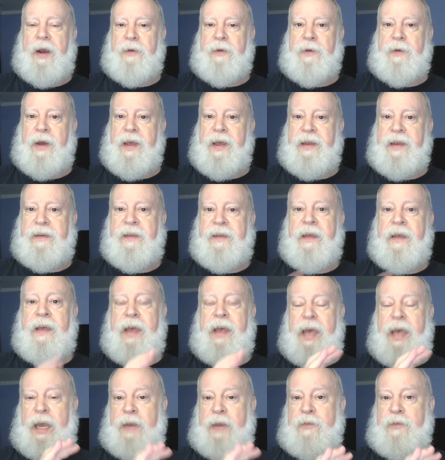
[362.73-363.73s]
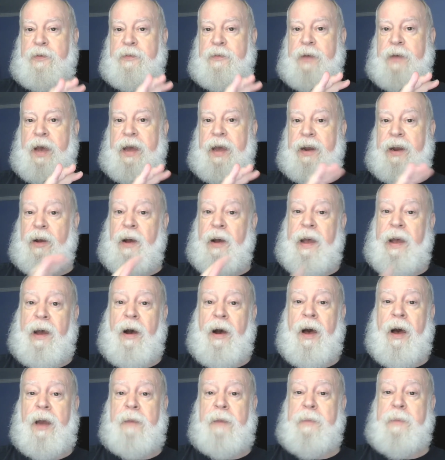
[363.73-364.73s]
right. And if you've got it
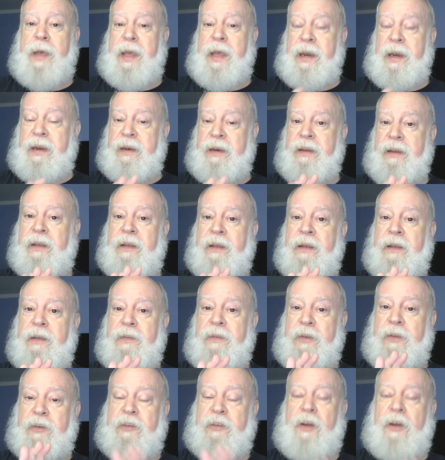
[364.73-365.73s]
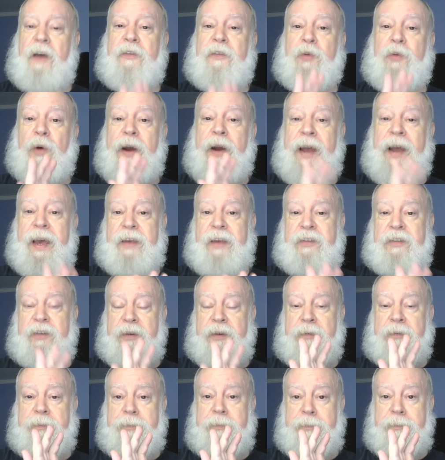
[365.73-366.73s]
automated, the software has
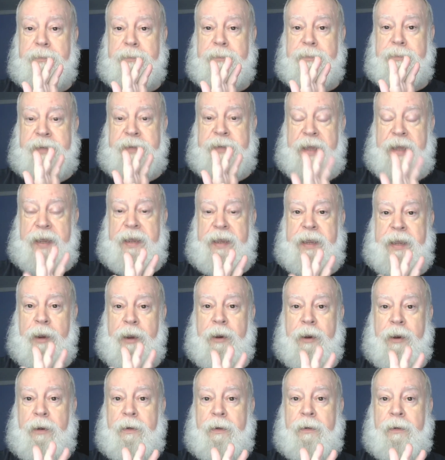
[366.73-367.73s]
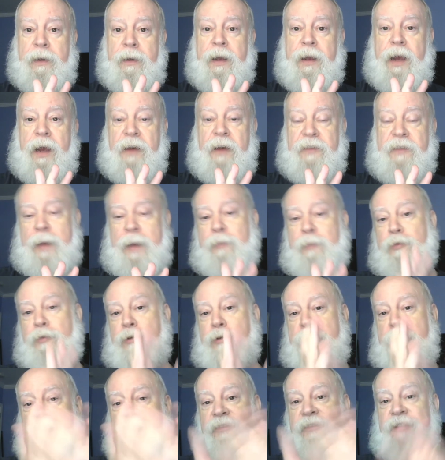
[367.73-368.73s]
to take care of that
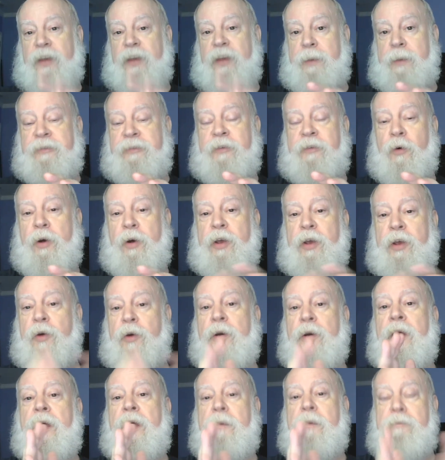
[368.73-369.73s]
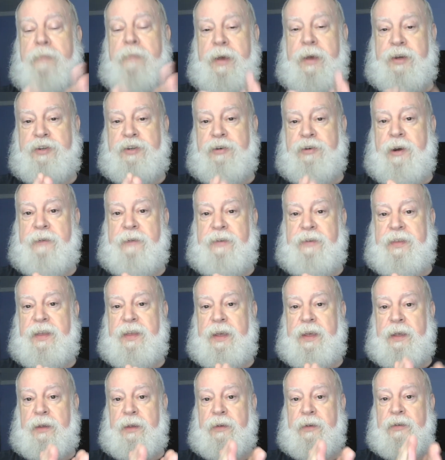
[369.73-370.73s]
meridian flip for you, make sure
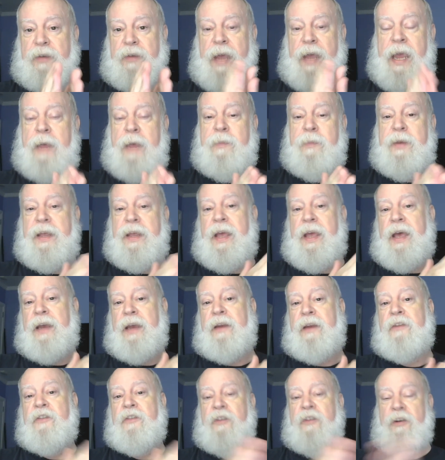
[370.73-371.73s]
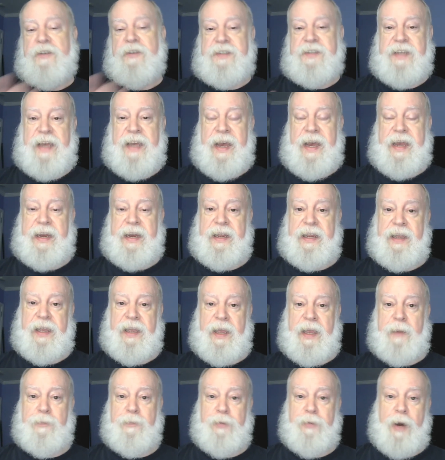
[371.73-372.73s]
everything is aimed again and starts guiding
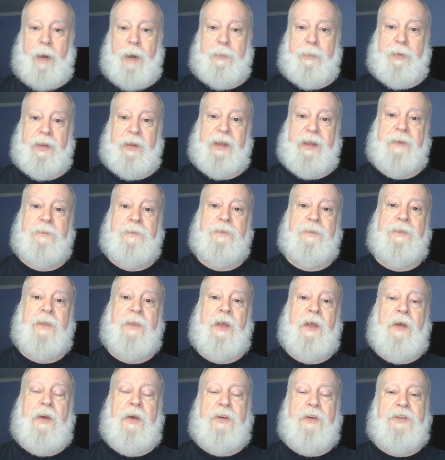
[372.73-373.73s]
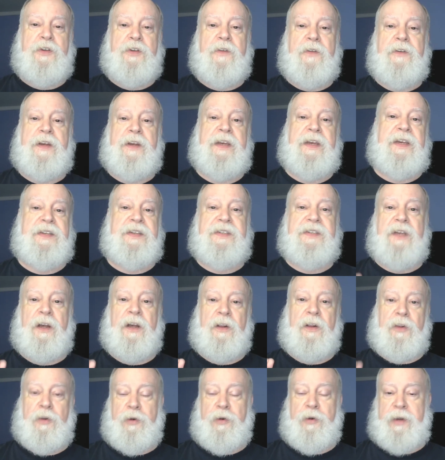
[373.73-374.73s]
again properly. So there is a
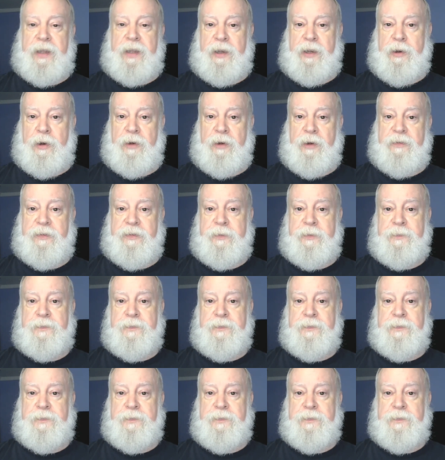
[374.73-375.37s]
learning curve.